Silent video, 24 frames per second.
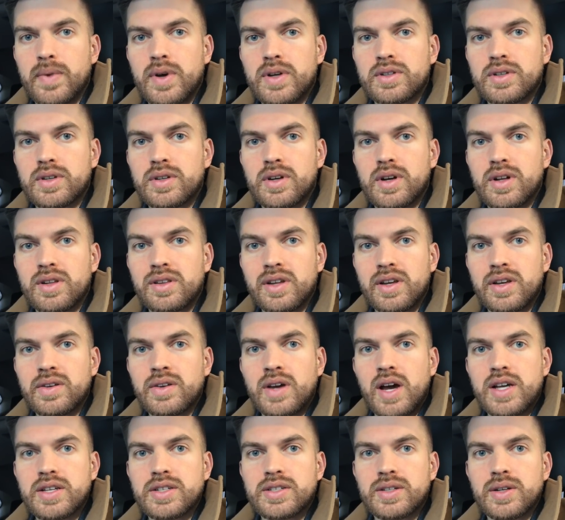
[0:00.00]
I'll let you
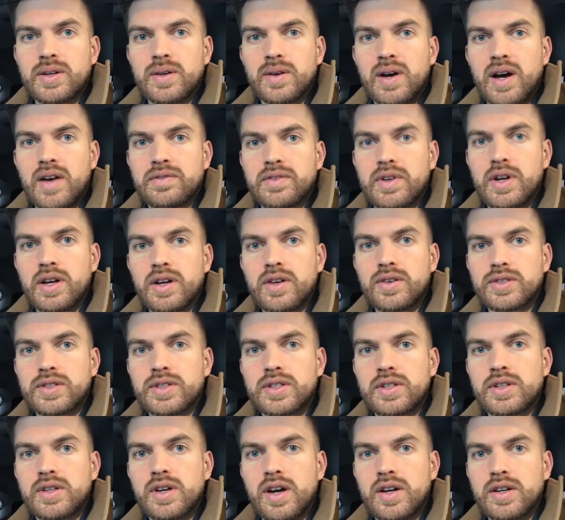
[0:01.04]
guys know after I go
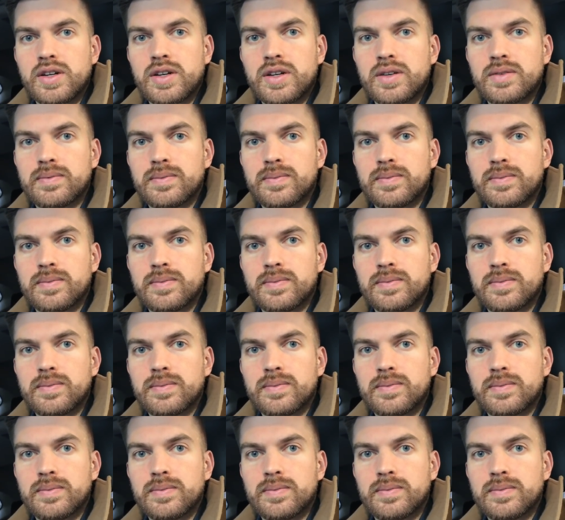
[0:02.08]
see the doctor.